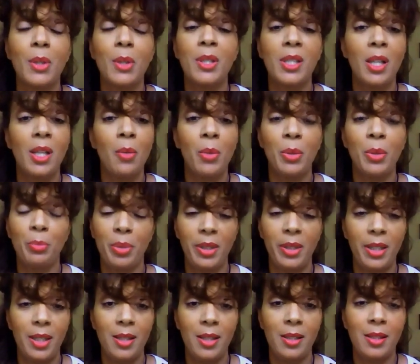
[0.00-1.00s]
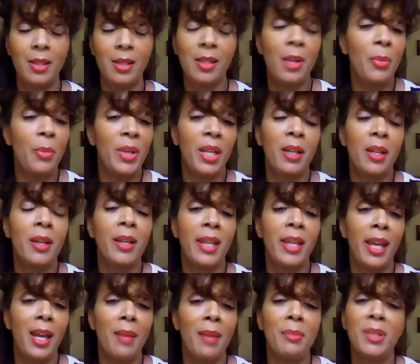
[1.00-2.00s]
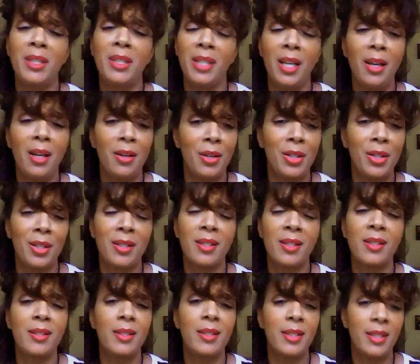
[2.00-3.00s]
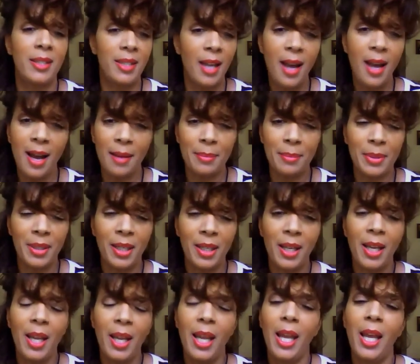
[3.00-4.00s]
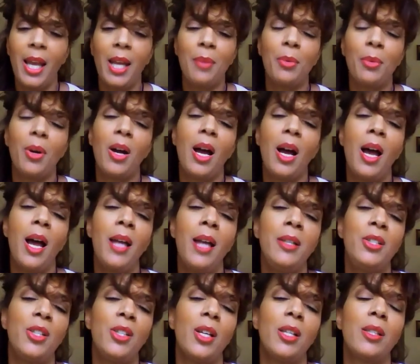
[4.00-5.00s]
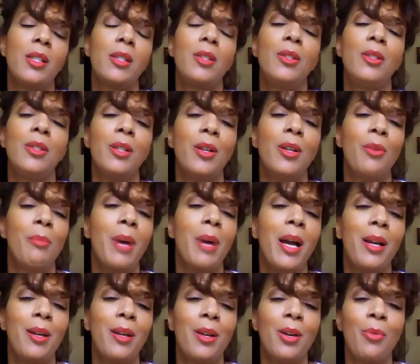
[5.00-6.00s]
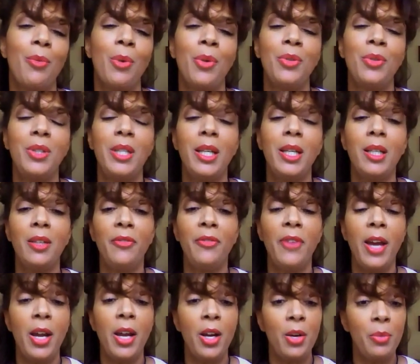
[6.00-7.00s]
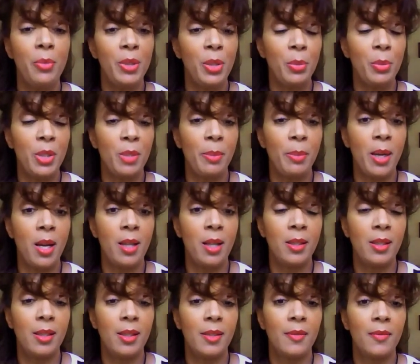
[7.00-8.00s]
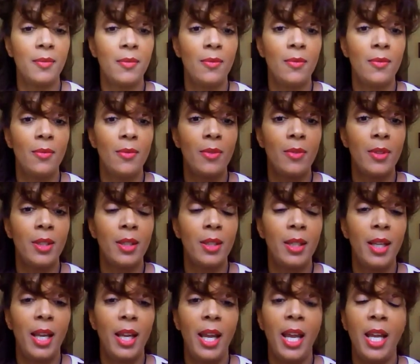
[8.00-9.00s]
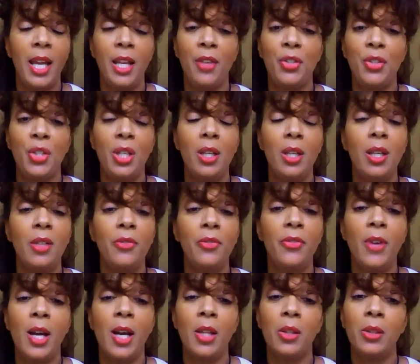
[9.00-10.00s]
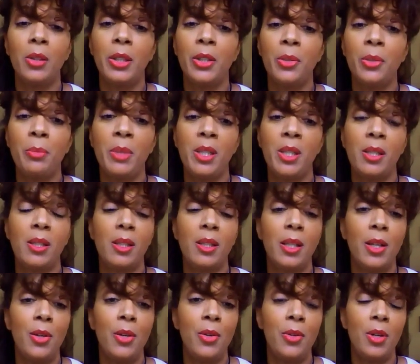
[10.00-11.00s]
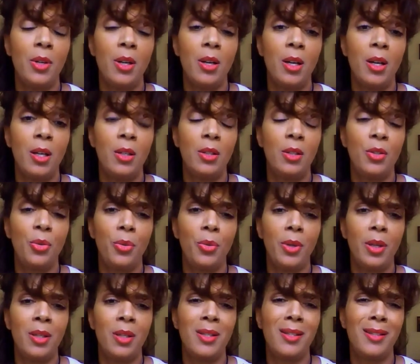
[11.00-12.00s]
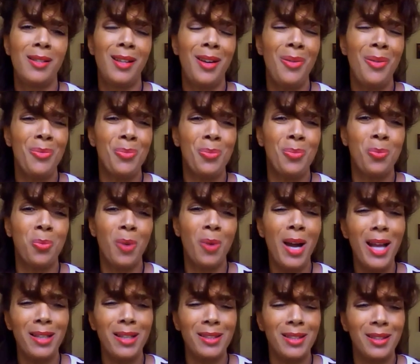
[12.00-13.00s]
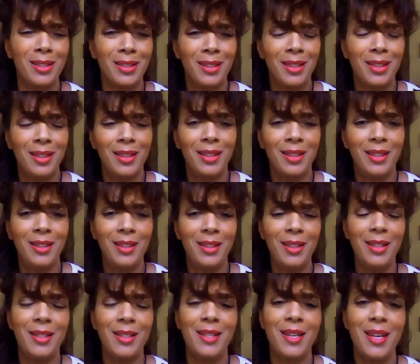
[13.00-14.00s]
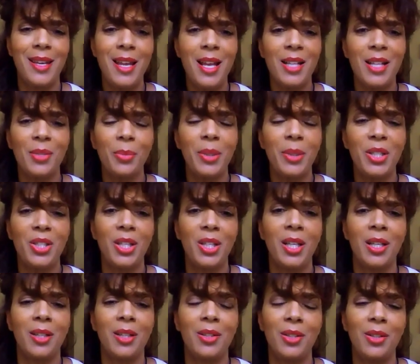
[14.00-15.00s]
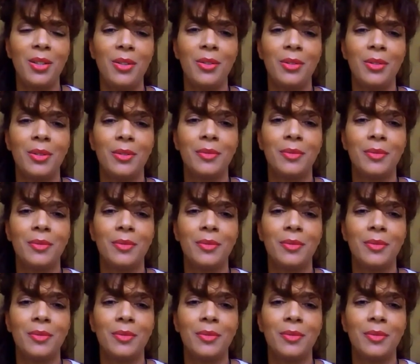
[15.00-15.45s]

Someone, please, someone in her camp, tell her to stop. And I just know my girl won't dignify her with a response. And if she unfollowed Little Miss Sloane on Twitter, so what? Goodness, what is she going to do?